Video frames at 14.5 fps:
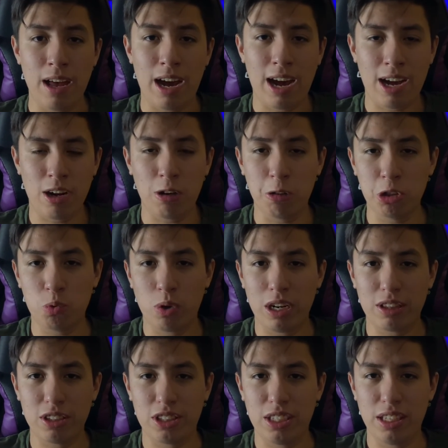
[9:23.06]
I always wanted
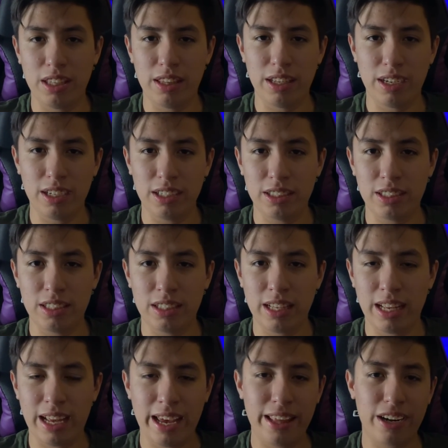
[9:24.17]
to see the
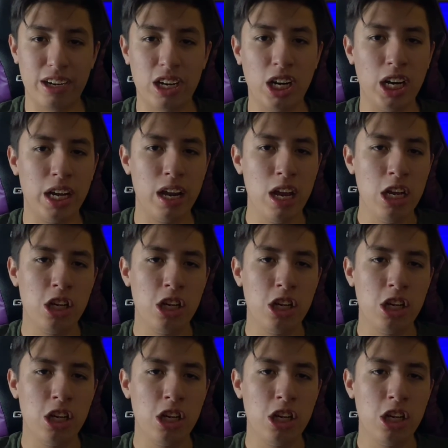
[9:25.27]
Snyder cut